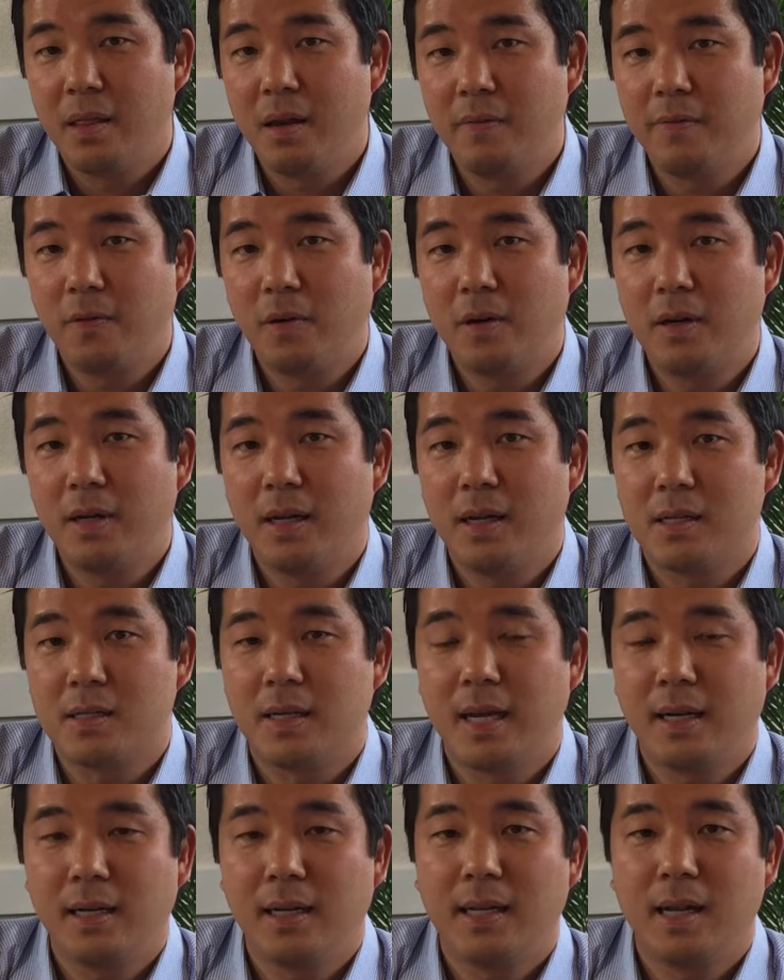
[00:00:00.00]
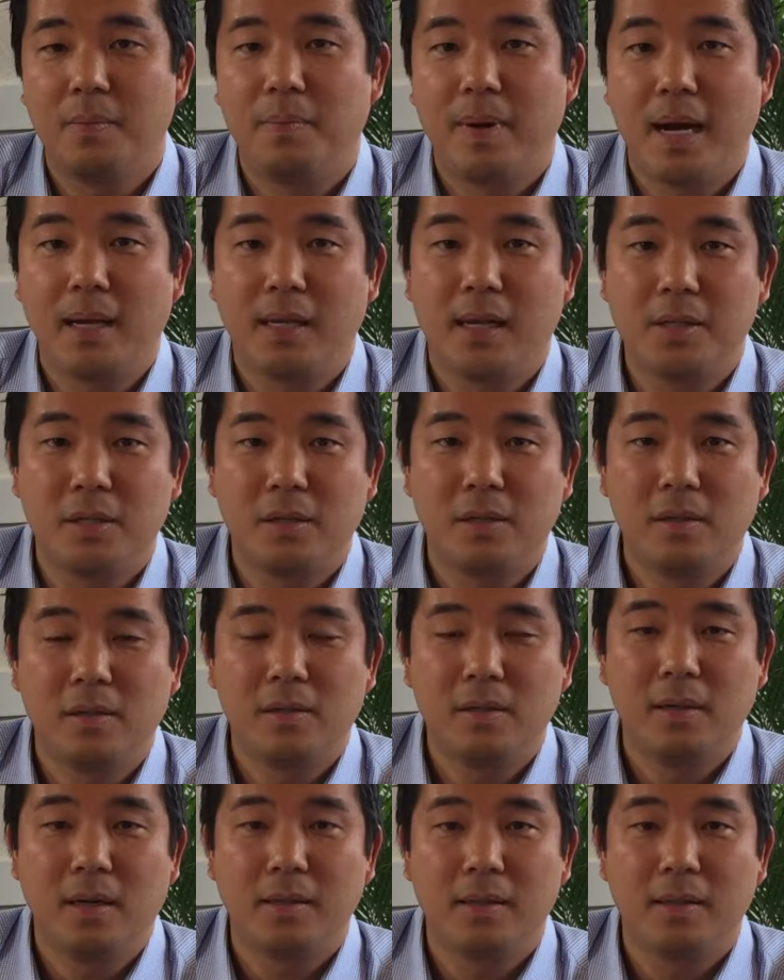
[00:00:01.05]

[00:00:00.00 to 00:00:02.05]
Therefore, it is likely that biological,